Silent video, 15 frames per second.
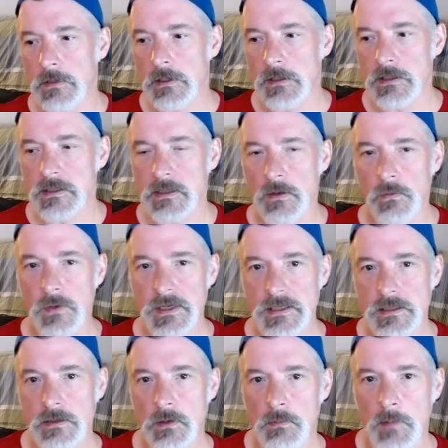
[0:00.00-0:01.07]
So we
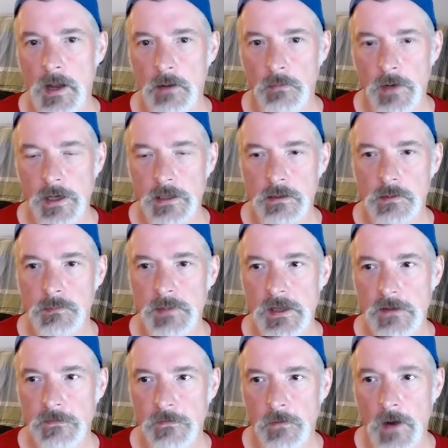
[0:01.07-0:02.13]
still buy regular
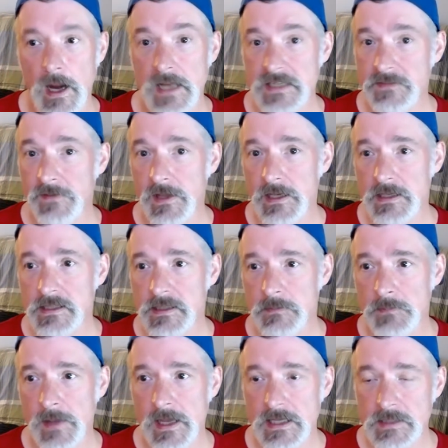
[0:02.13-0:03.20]
beef. Grass-fed is the
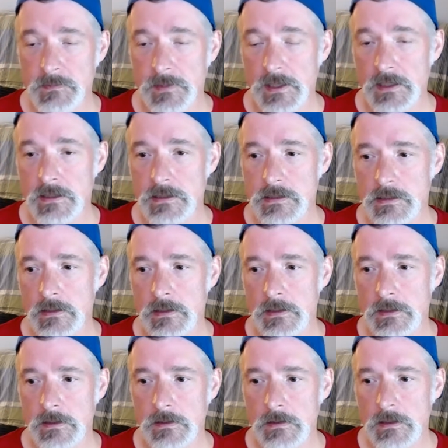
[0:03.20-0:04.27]
best because
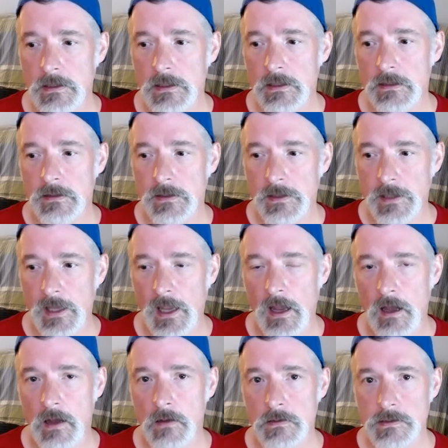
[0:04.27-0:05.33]
the
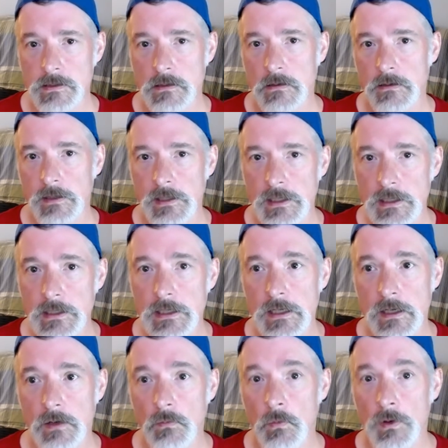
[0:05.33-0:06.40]
cows are
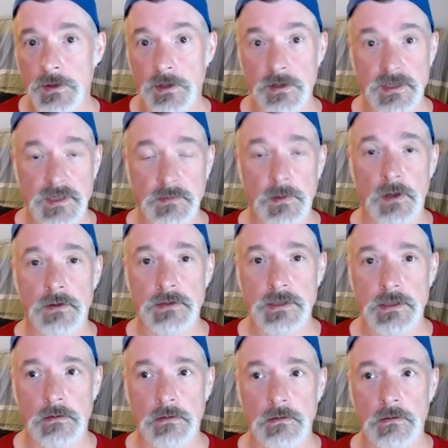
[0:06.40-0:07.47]
eating what they're supposed
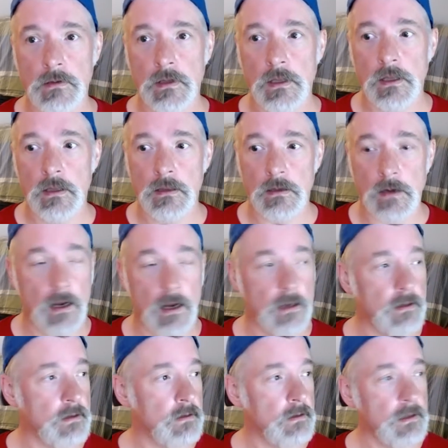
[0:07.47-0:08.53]
to. They're
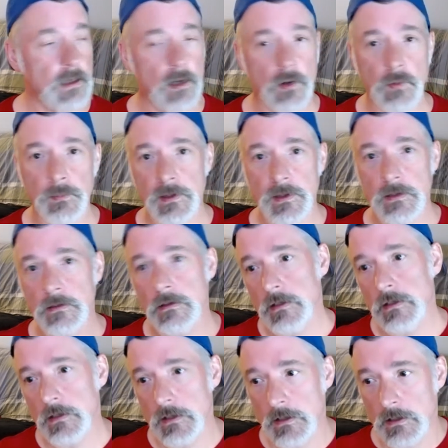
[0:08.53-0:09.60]
out in the open,
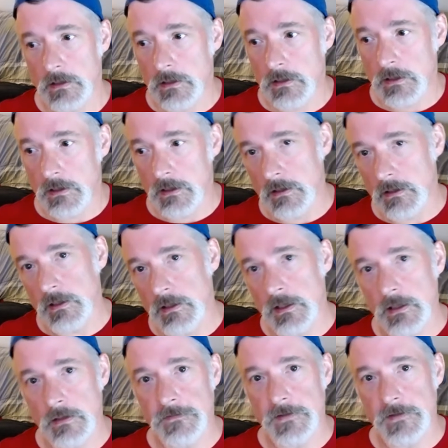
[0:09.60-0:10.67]

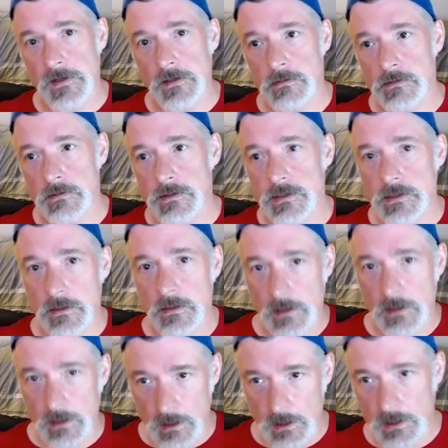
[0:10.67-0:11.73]
in the fields,
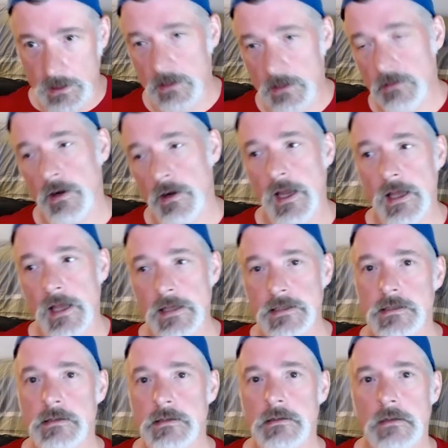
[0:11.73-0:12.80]
eating
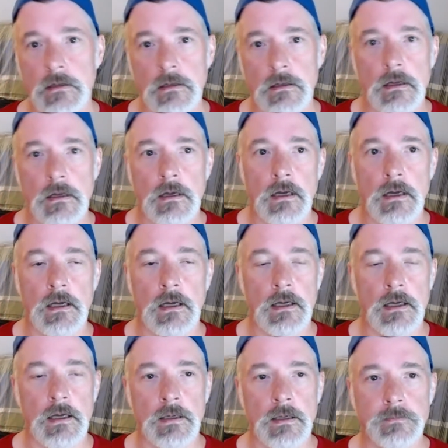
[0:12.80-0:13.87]
grass,
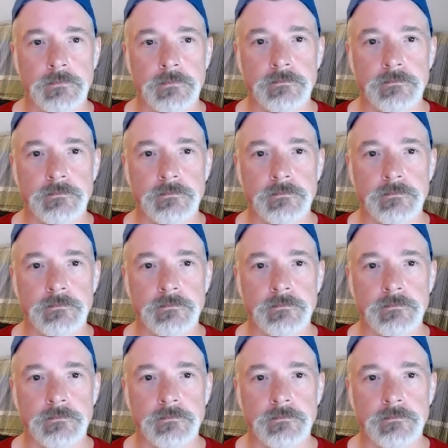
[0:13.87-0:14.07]
and